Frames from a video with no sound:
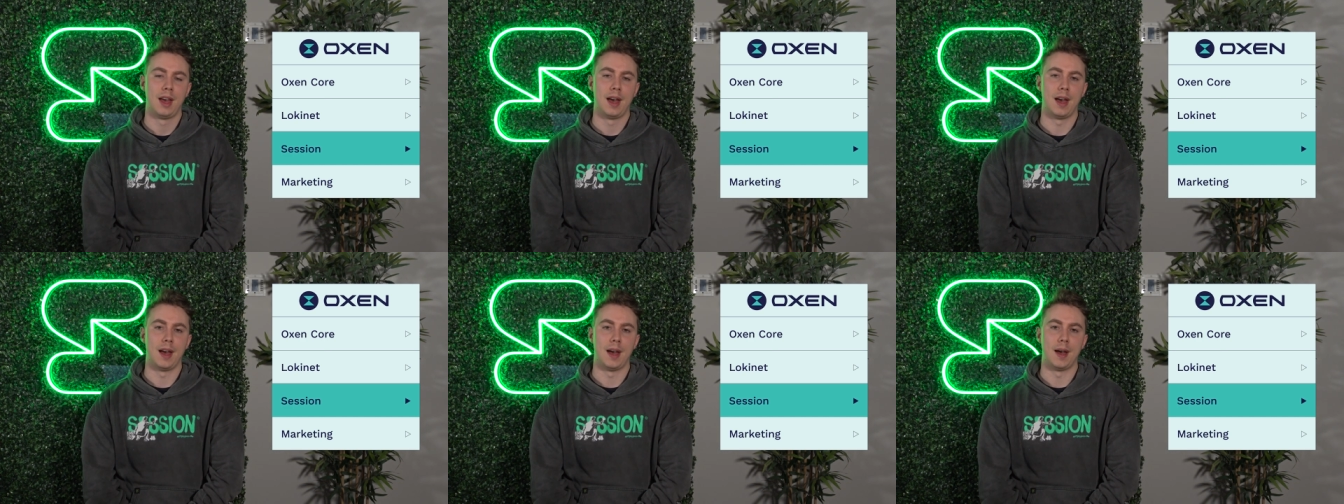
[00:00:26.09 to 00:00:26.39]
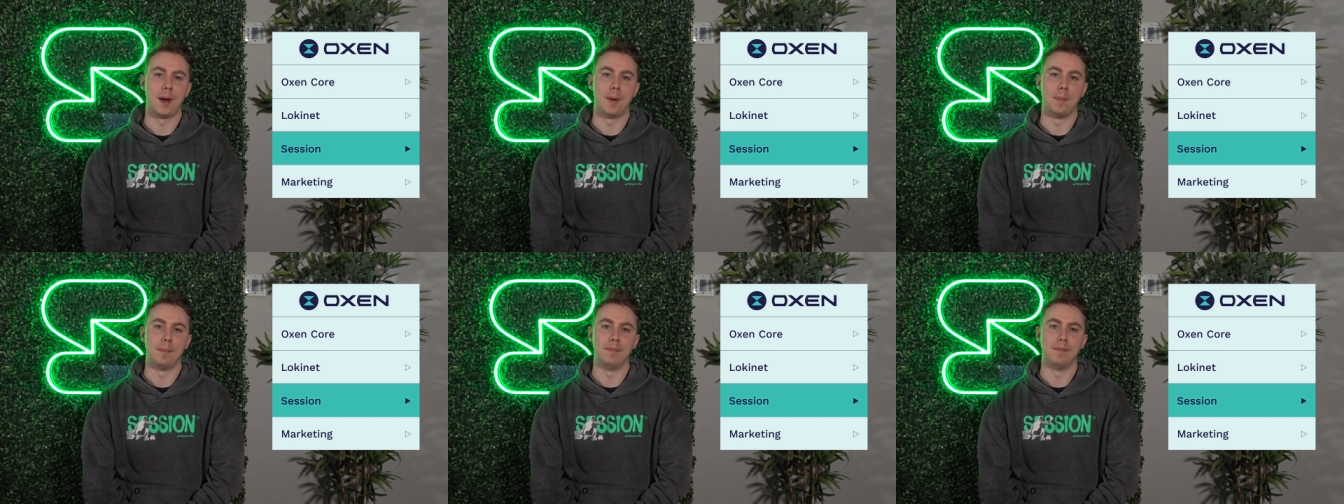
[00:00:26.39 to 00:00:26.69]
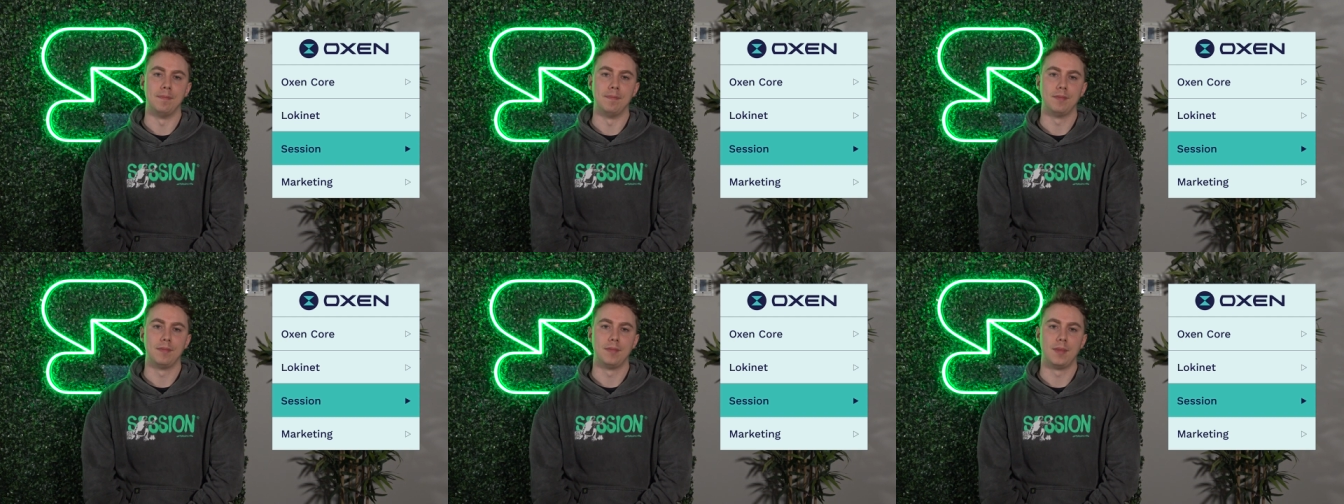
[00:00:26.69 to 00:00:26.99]

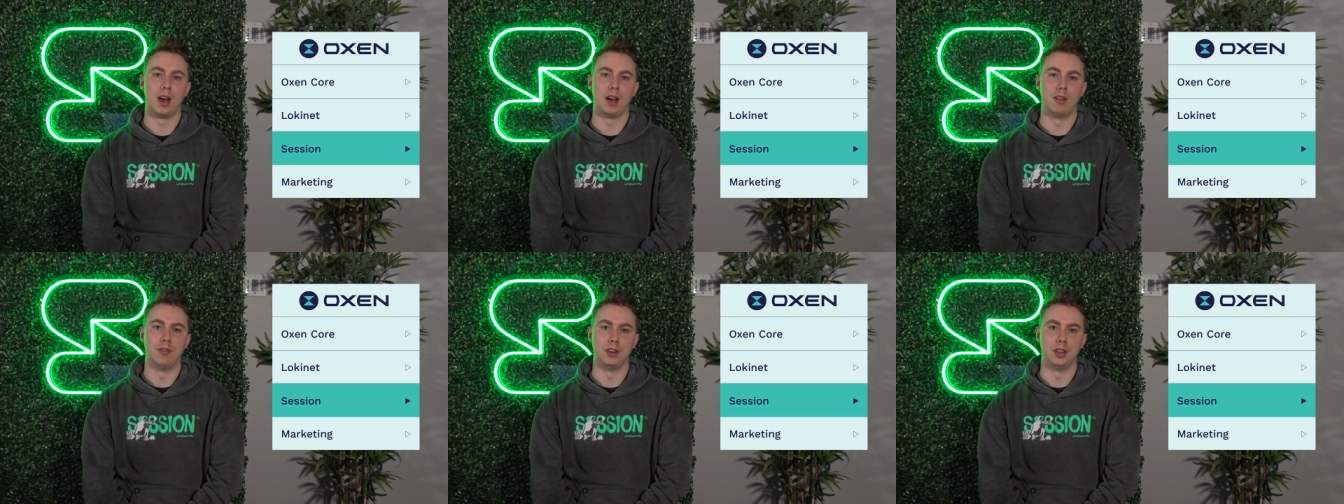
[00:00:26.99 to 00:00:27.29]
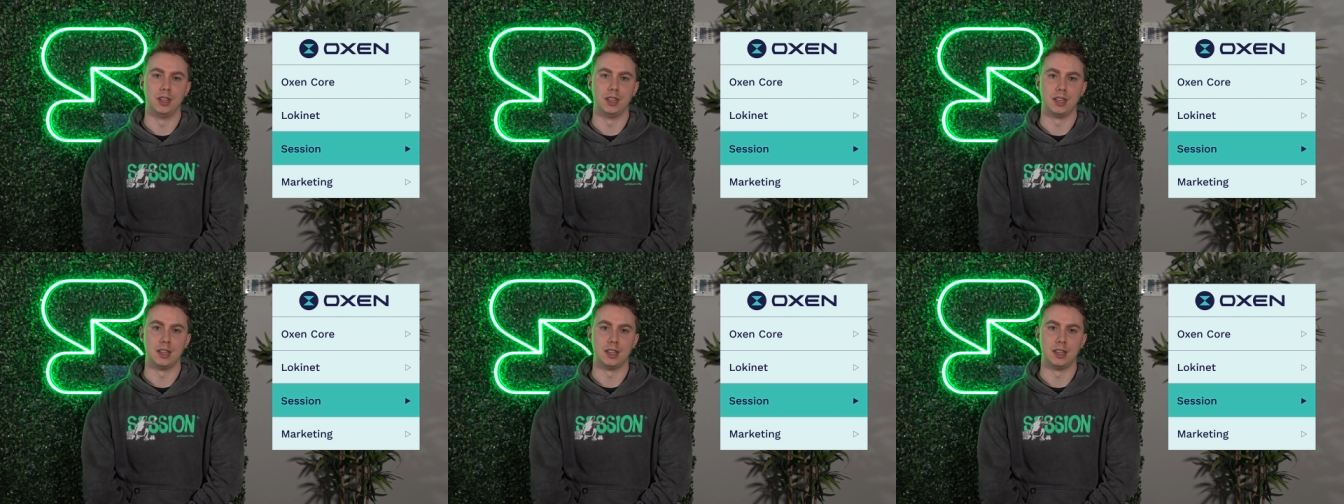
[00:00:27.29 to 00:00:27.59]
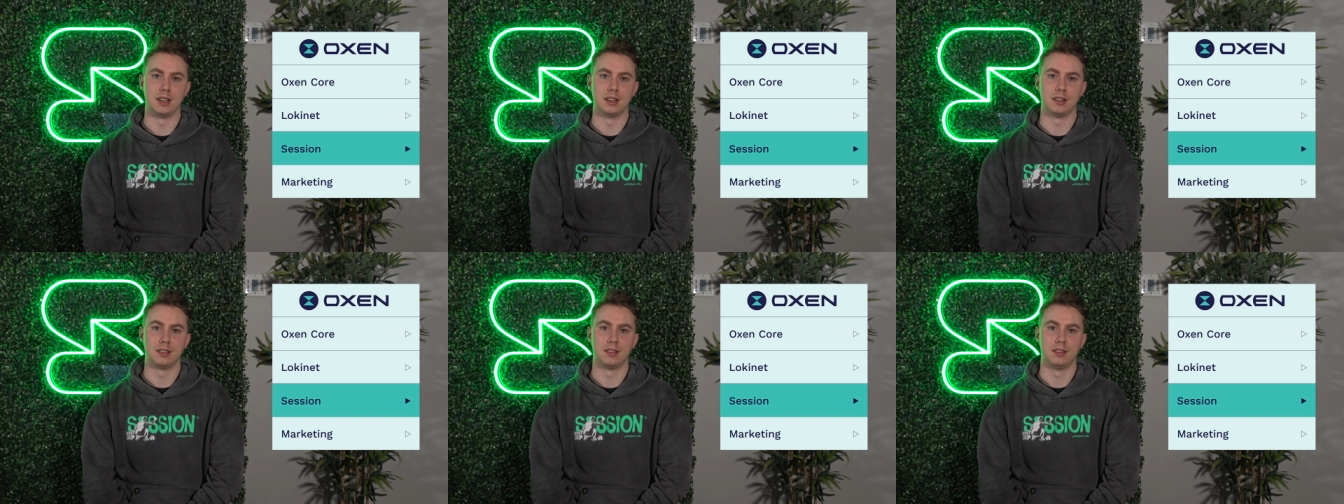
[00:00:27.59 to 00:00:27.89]
um, are
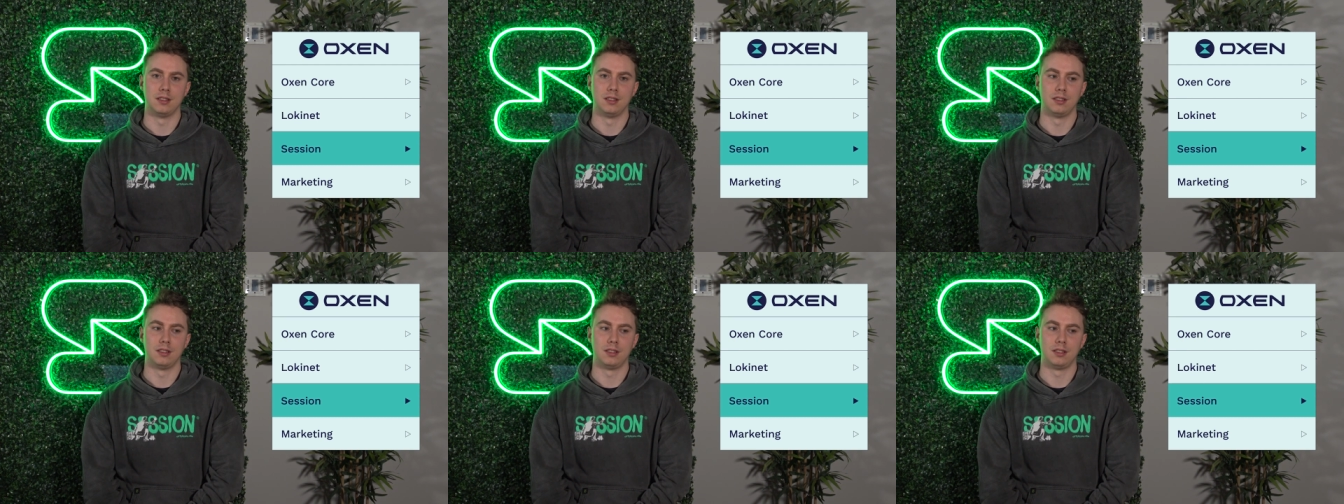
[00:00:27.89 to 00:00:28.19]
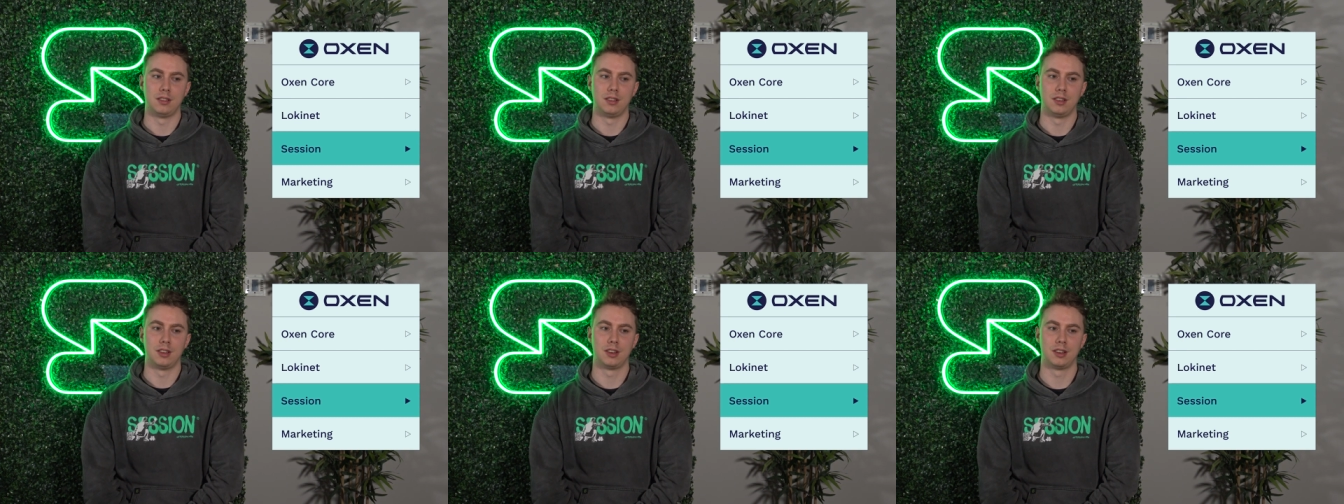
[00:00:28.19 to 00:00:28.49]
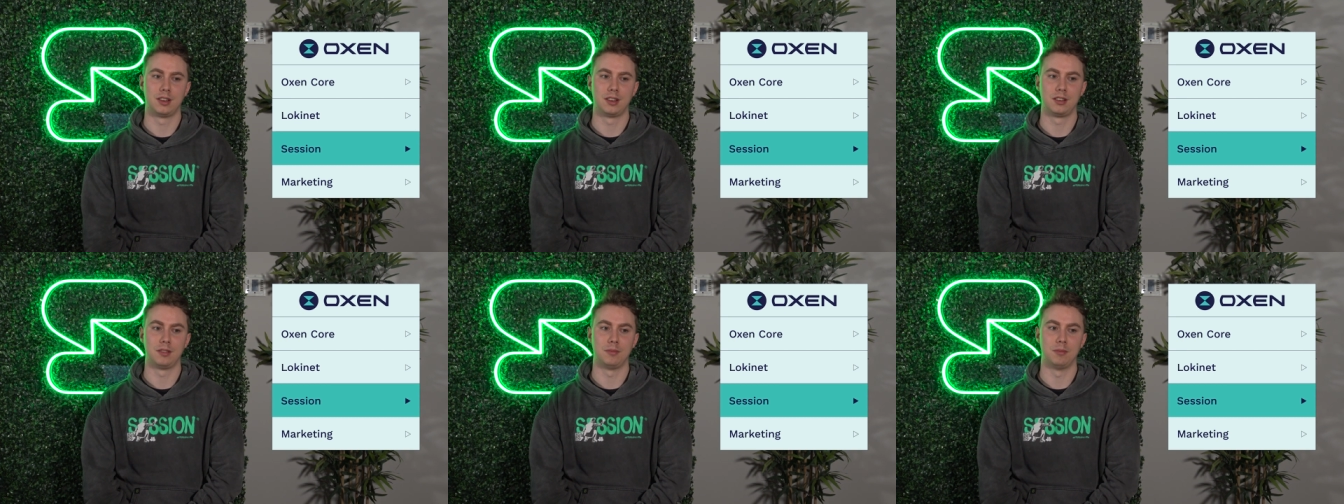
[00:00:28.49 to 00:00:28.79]
really
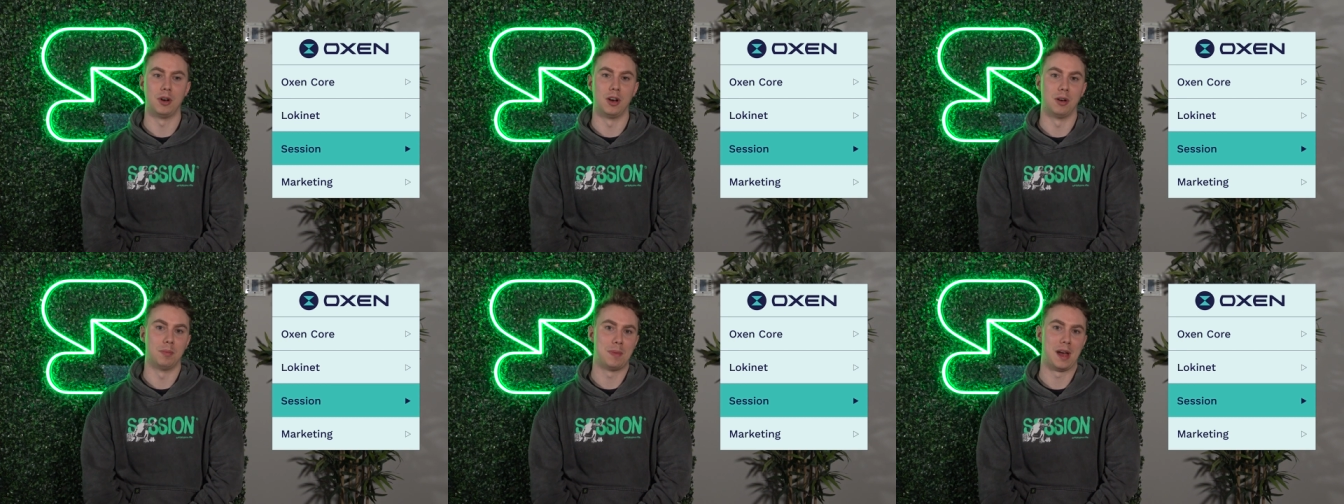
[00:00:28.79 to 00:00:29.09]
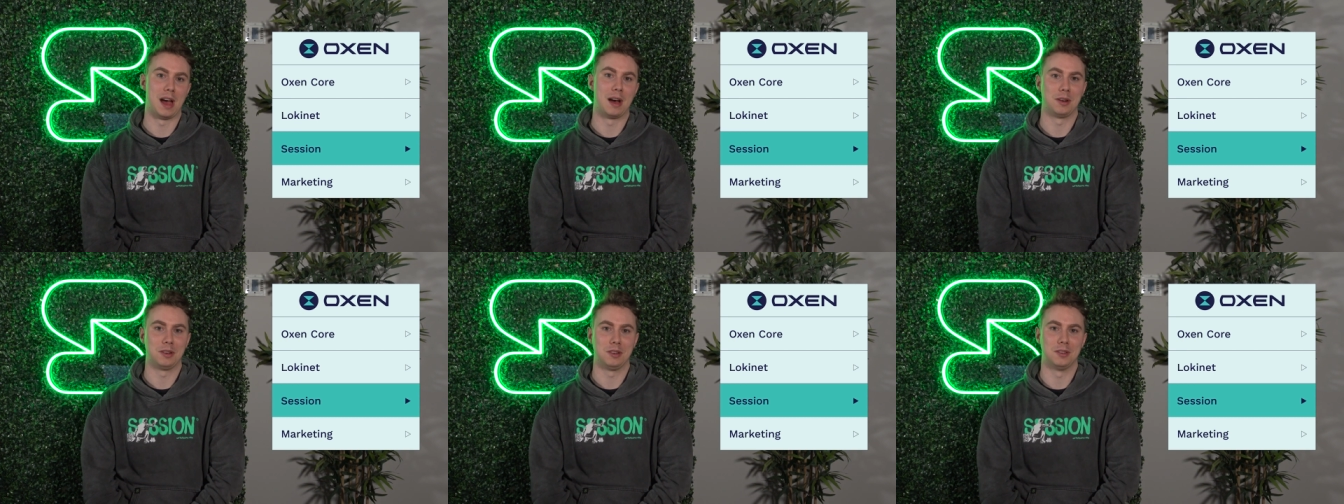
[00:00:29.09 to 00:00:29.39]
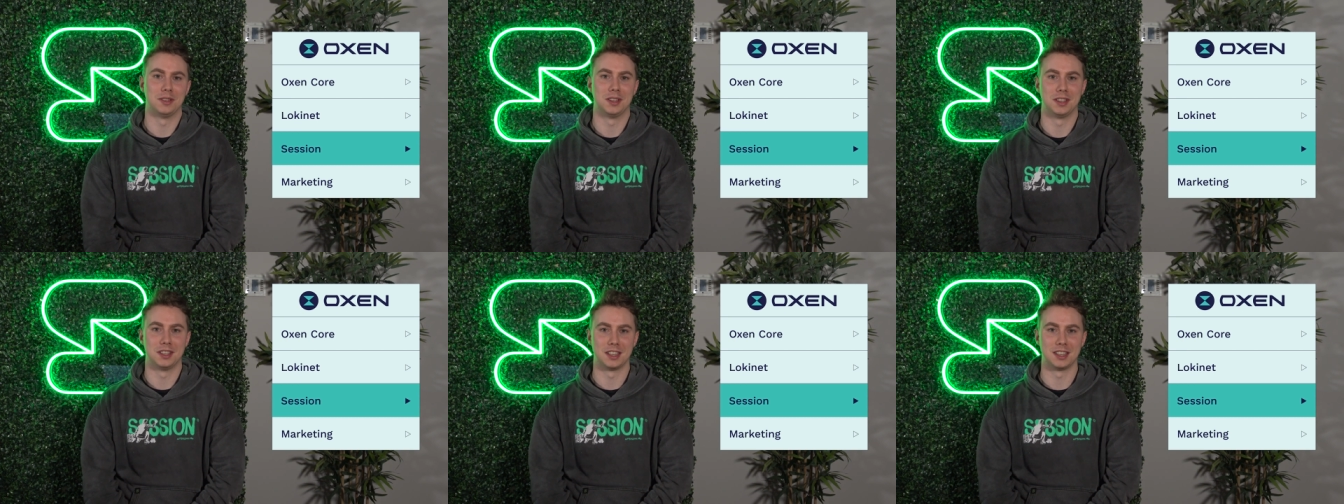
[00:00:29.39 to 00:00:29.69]
well, power
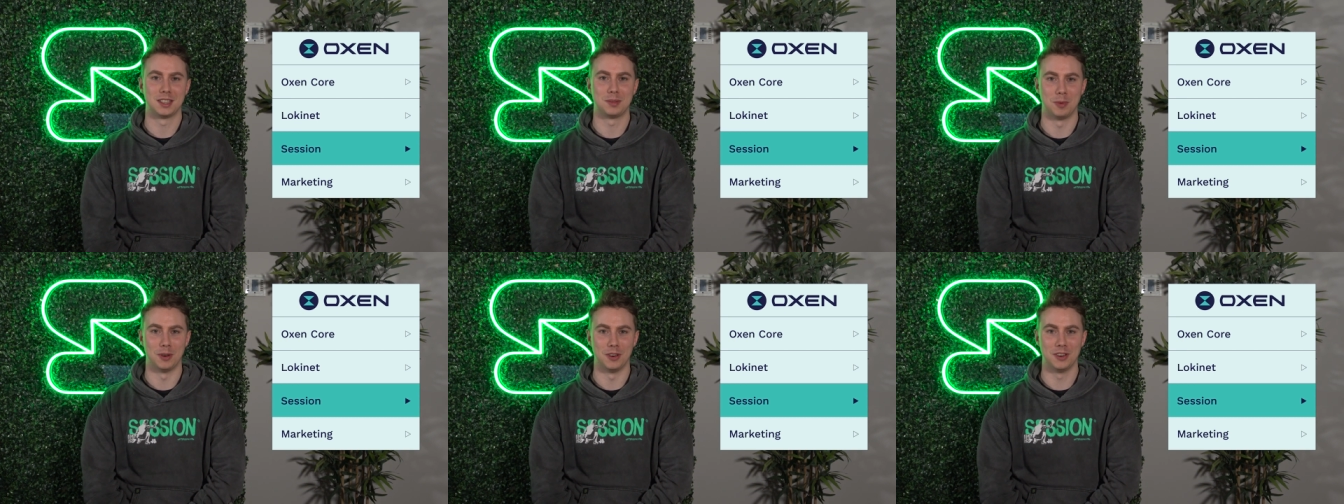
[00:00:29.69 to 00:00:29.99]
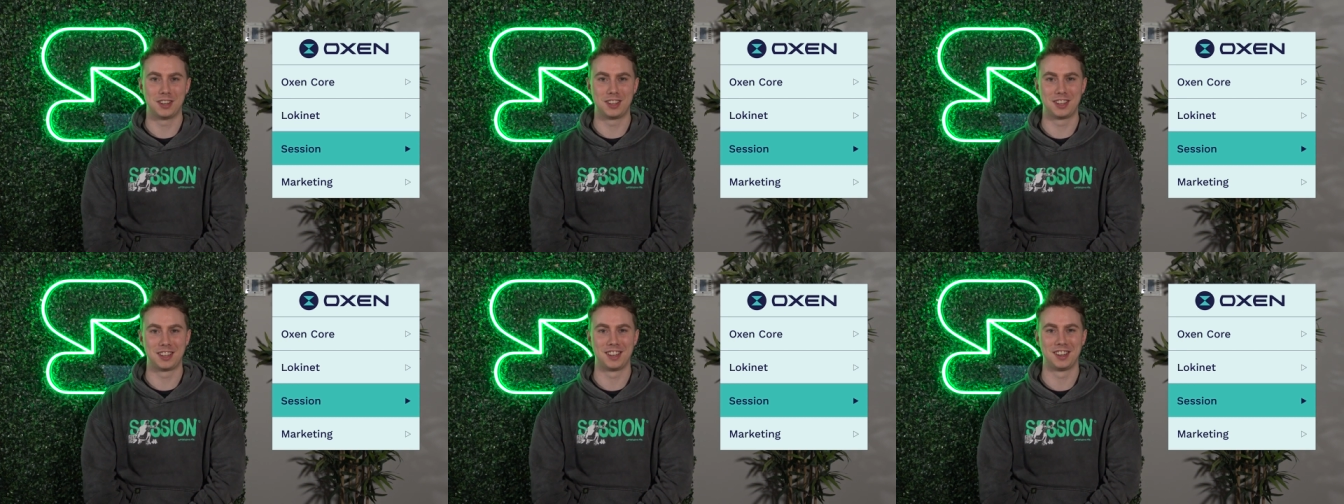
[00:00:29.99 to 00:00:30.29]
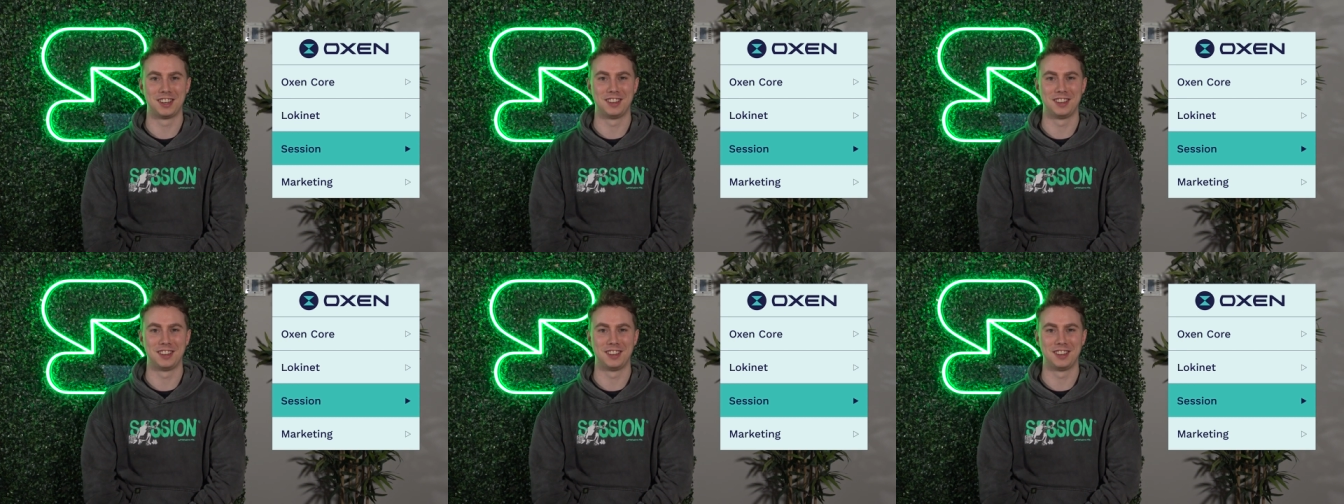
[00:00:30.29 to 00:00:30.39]
users, I suppose,